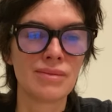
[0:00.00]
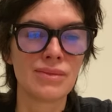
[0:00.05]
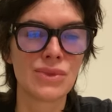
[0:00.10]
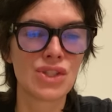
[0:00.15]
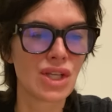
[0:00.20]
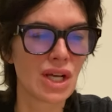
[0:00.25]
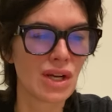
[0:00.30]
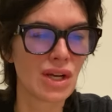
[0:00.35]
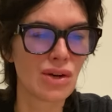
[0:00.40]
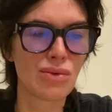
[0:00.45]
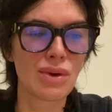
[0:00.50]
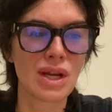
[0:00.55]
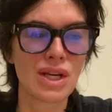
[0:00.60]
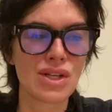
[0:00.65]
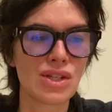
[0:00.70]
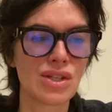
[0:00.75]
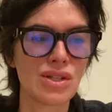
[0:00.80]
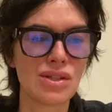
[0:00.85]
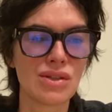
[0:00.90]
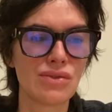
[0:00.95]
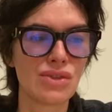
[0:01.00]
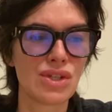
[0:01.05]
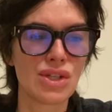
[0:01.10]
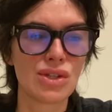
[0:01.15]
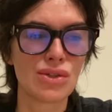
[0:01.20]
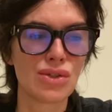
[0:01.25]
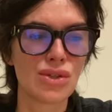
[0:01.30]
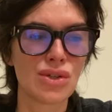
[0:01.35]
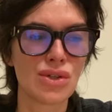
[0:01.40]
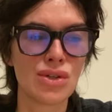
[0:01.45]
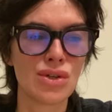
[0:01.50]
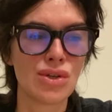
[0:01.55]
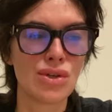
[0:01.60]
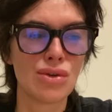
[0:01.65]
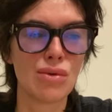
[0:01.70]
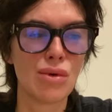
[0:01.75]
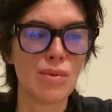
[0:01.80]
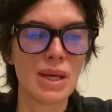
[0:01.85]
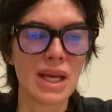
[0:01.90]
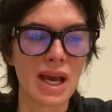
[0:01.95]
Generations of children who
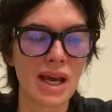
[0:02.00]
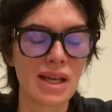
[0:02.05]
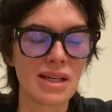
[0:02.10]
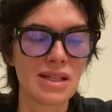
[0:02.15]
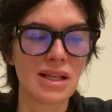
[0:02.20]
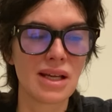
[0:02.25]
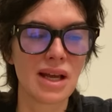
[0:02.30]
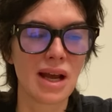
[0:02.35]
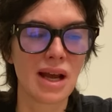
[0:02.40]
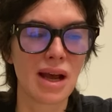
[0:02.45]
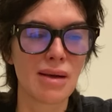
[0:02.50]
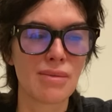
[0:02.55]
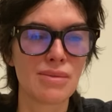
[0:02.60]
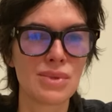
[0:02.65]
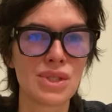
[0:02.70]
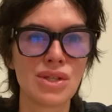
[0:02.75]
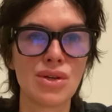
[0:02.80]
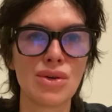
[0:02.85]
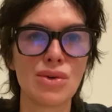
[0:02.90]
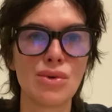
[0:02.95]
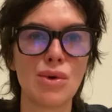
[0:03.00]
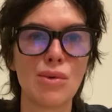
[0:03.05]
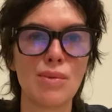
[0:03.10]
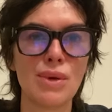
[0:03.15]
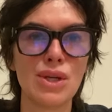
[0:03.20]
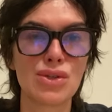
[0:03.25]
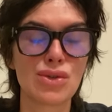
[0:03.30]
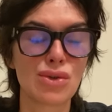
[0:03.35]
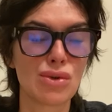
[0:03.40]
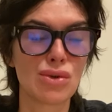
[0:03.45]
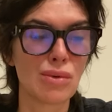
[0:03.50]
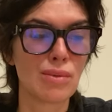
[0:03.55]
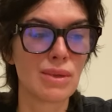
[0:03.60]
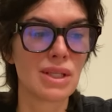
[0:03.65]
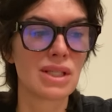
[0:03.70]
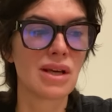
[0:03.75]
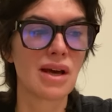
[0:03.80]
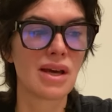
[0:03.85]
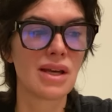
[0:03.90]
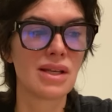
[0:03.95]
will be handicapped, who will be
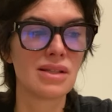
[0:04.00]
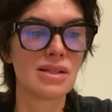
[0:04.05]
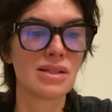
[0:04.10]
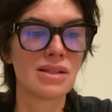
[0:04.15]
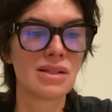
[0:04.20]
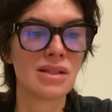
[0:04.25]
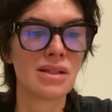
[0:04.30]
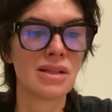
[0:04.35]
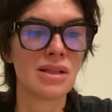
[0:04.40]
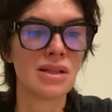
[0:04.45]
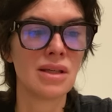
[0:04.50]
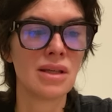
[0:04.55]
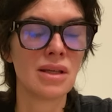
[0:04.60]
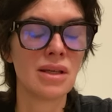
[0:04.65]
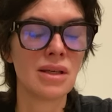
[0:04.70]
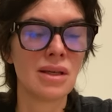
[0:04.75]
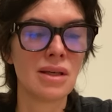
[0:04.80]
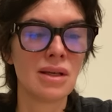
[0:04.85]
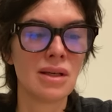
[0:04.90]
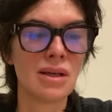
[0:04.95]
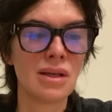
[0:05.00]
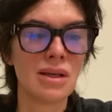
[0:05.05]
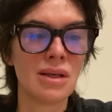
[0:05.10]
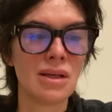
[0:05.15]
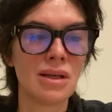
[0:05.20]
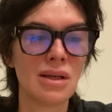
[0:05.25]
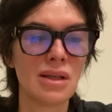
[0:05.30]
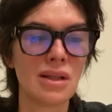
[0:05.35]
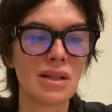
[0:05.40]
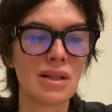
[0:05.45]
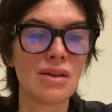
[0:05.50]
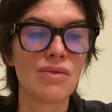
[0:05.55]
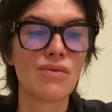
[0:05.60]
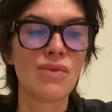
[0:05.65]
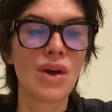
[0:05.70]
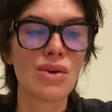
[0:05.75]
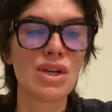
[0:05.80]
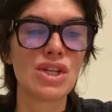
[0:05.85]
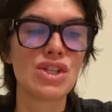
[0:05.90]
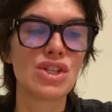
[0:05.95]
traumatized. The
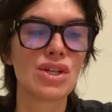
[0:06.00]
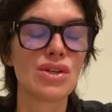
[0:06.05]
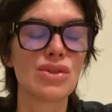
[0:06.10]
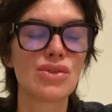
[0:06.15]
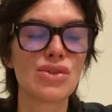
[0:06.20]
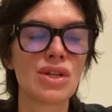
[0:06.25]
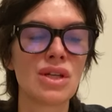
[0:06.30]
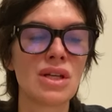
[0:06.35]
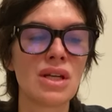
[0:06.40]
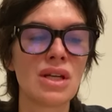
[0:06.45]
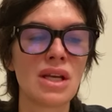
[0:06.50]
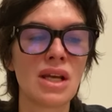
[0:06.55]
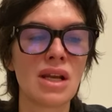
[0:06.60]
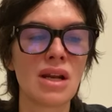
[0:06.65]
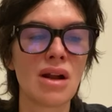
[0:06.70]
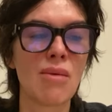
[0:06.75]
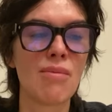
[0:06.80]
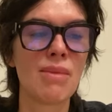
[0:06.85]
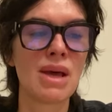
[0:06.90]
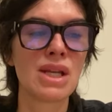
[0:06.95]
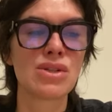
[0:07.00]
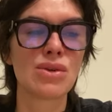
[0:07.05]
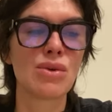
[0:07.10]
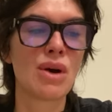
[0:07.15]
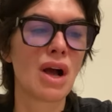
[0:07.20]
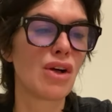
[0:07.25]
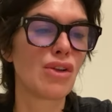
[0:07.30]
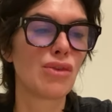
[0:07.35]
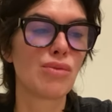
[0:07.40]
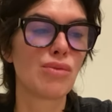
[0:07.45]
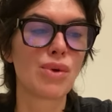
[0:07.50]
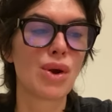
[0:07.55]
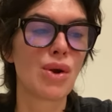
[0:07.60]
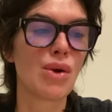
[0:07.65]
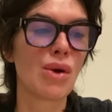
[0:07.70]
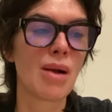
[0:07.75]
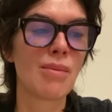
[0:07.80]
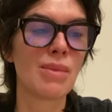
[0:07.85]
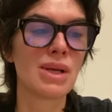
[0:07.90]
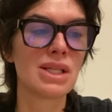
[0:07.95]
very children in our mental health
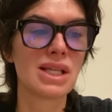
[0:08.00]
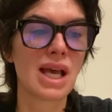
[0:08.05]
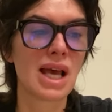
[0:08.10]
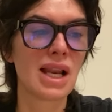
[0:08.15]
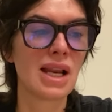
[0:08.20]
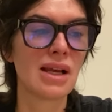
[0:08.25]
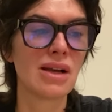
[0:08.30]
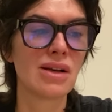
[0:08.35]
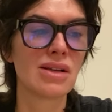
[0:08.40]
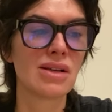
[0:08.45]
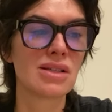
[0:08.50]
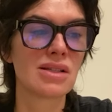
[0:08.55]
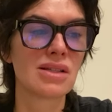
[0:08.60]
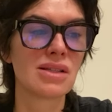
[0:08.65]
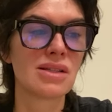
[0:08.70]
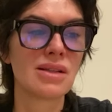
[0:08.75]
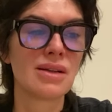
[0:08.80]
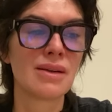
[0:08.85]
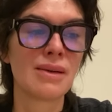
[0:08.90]
program are telling us